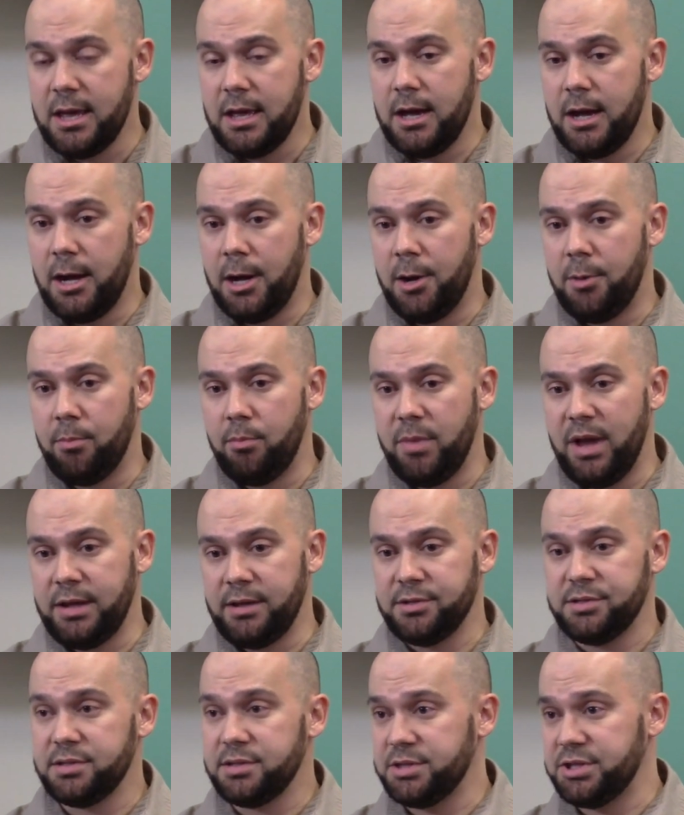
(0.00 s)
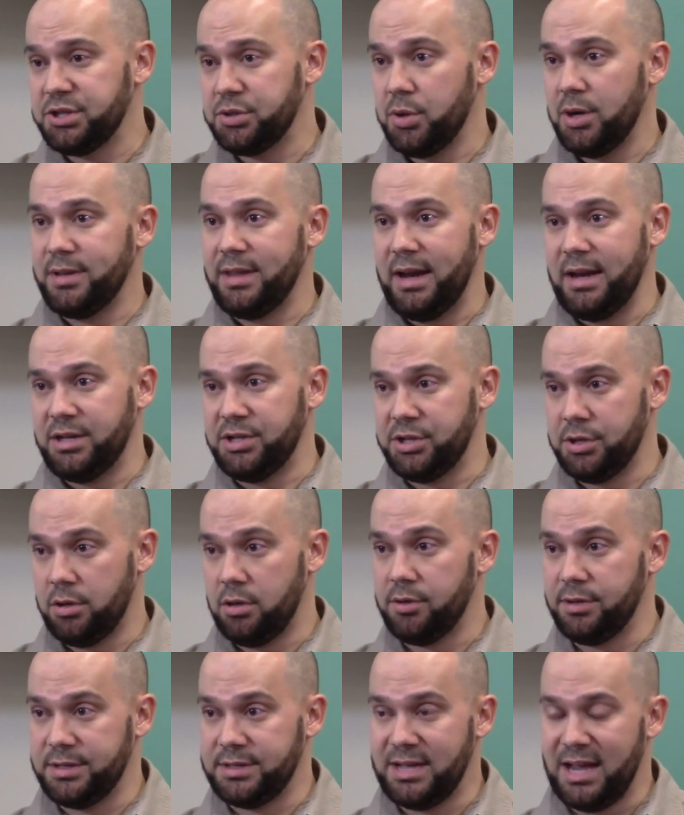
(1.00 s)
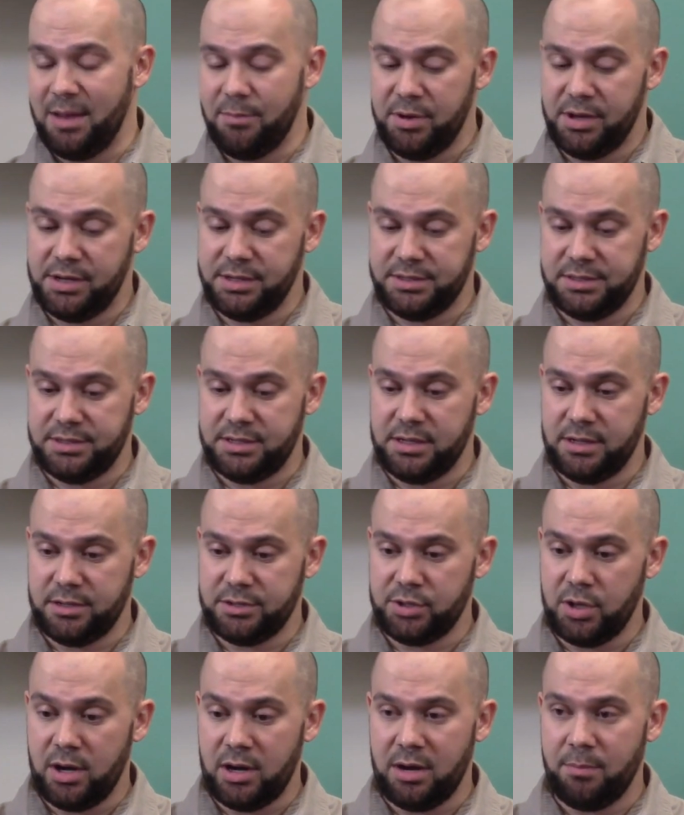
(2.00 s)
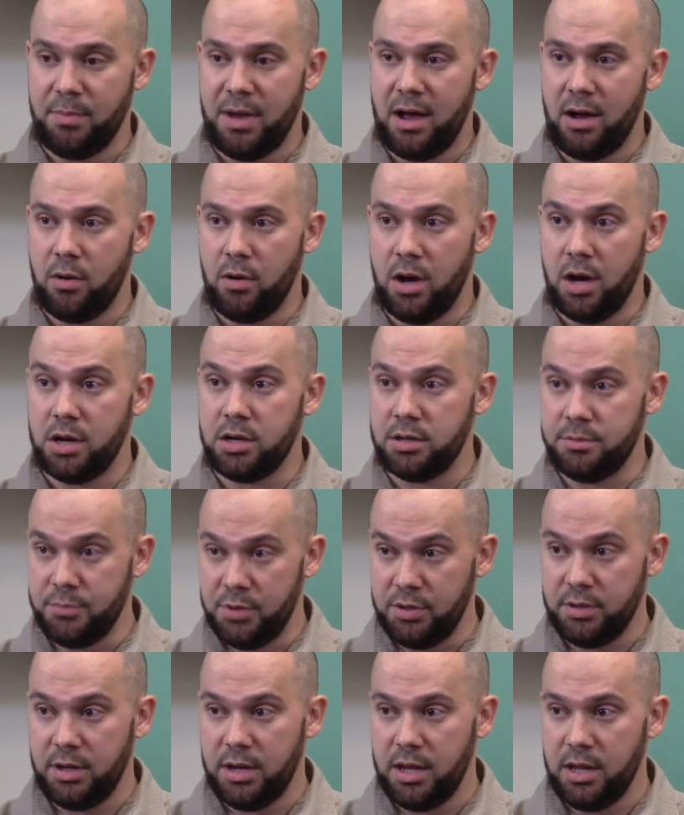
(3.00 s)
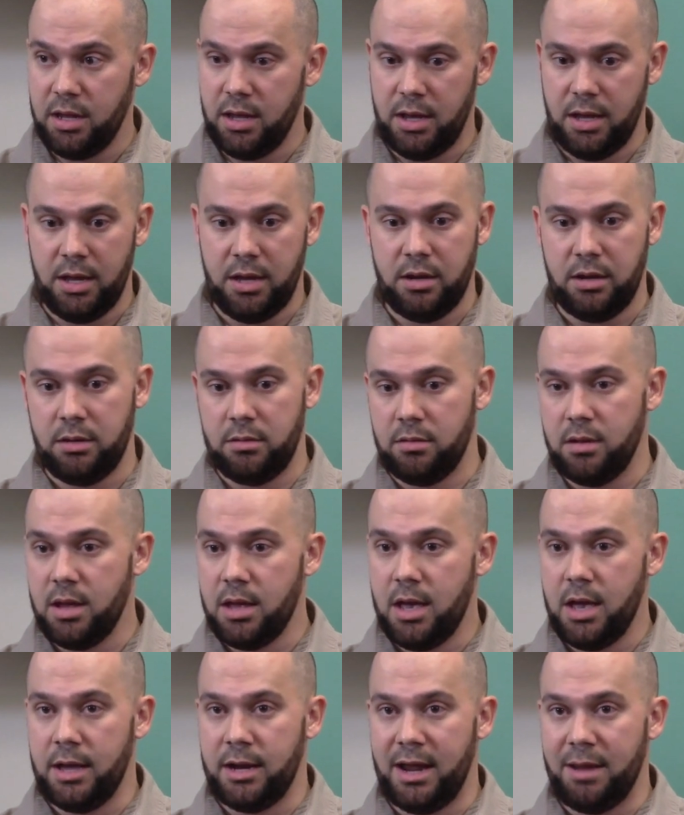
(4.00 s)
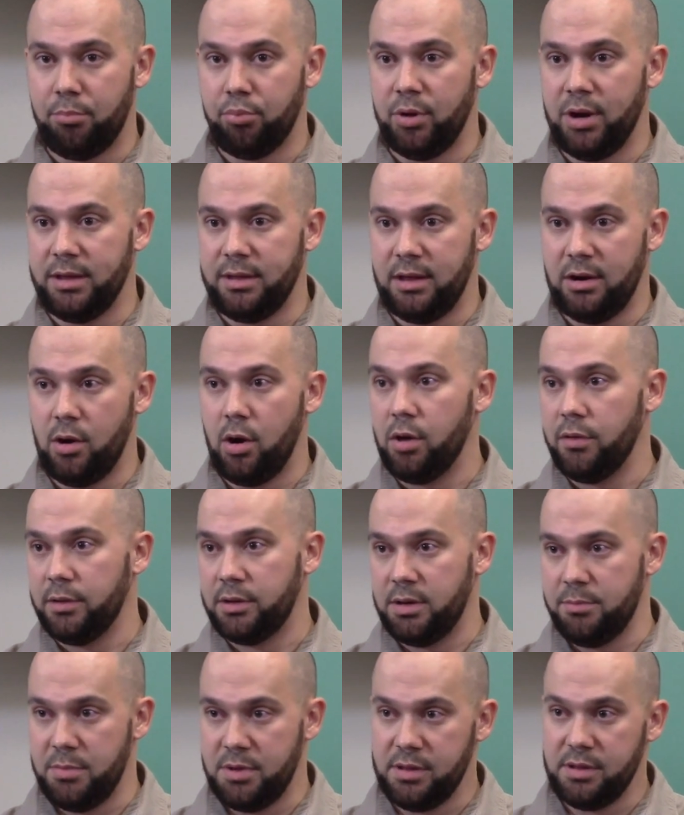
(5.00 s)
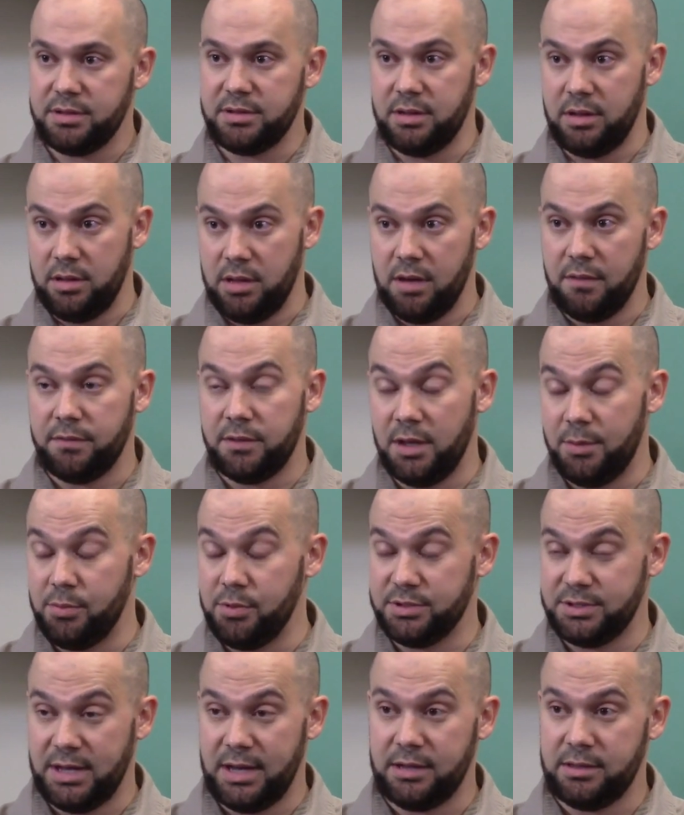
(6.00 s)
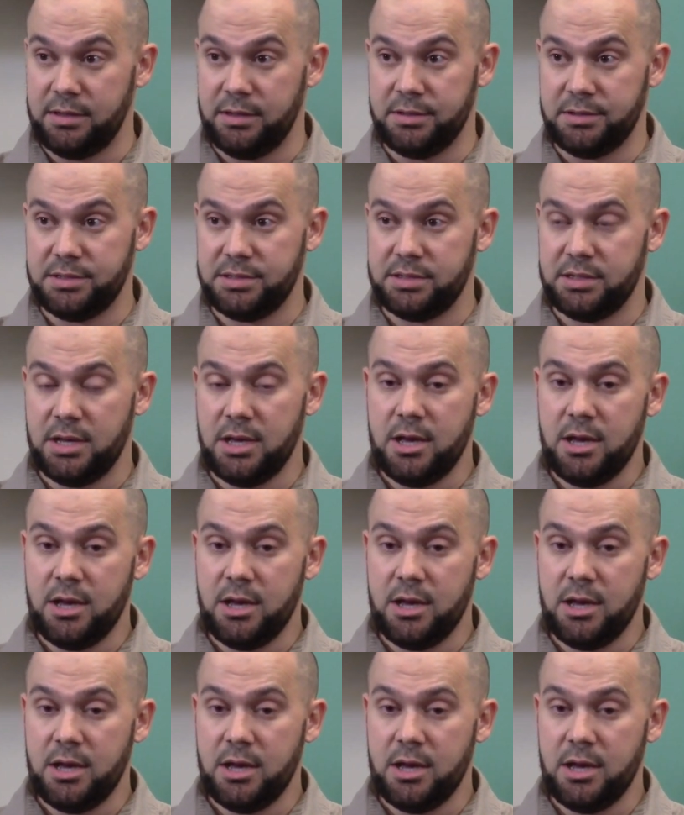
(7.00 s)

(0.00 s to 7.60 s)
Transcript: And this is a story that I share all the time because it's gonna talk about a community, and I pray that all the communities in the DFW is like this